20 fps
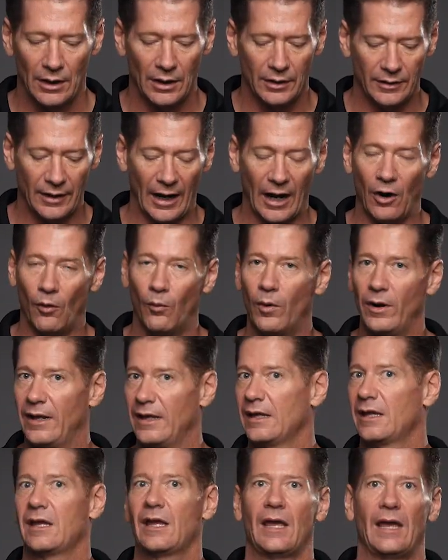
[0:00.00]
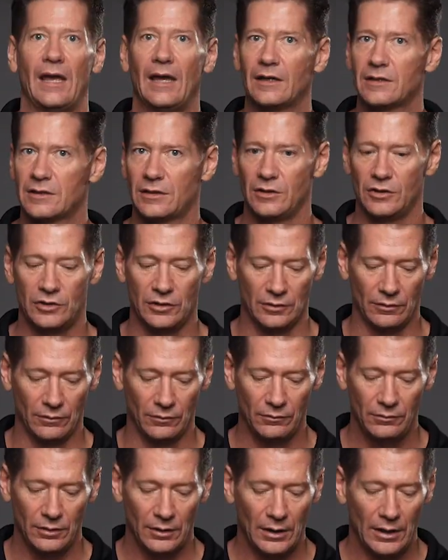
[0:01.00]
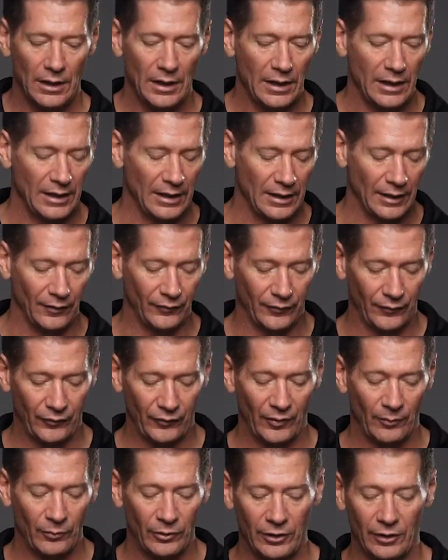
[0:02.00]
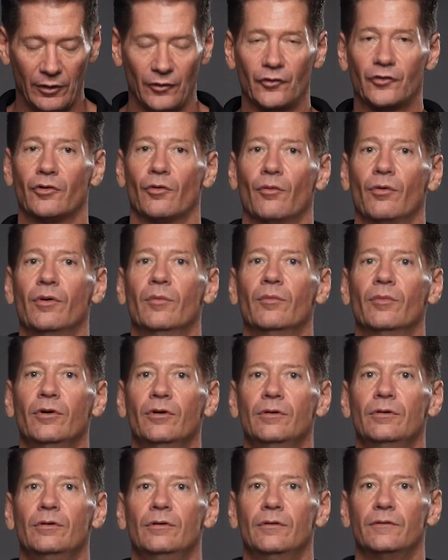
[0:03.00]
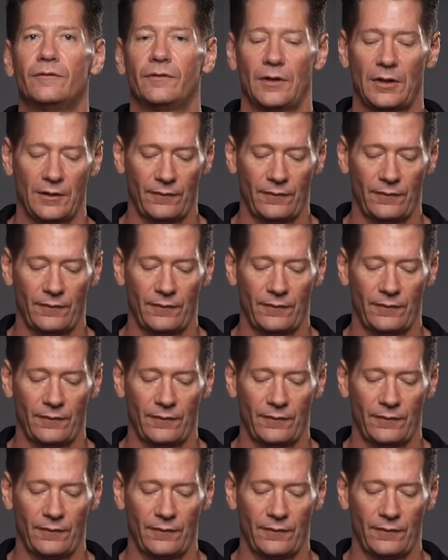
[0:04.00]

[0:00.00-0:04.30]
Now, what it can't do is if somebody is to remove,